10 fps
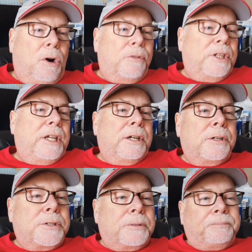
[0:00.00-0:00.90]
Over the
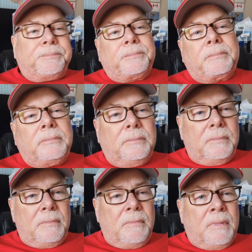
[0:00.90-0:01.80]
years,
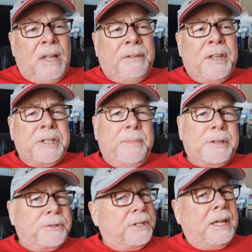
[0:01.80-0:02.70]
I've done some
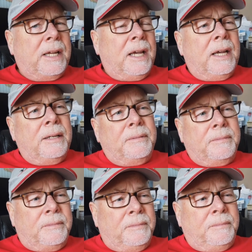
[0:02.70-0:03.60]
interesting
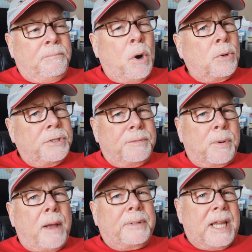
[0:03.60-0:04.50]
modes of
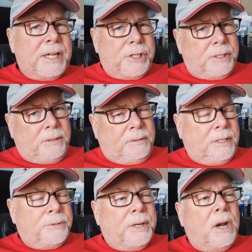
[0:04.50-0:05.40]
propagation,
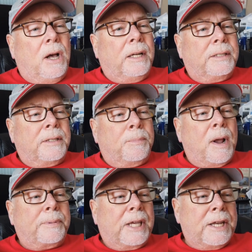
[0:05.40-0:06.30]
as we call it. The
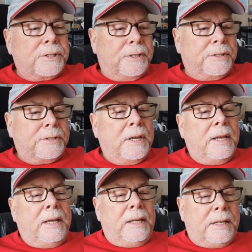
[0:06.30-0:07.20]
propagation
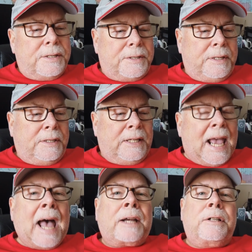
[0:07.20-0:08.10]
is
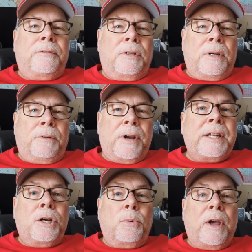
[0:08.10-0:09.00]
the act of a
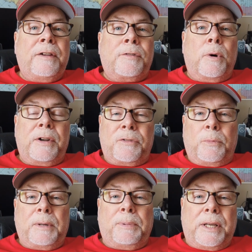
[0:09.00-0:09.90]
radio wave going
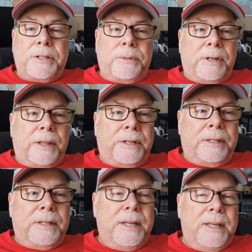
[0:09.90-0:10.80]
from one place to
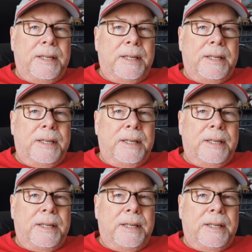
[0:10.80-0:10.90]
another.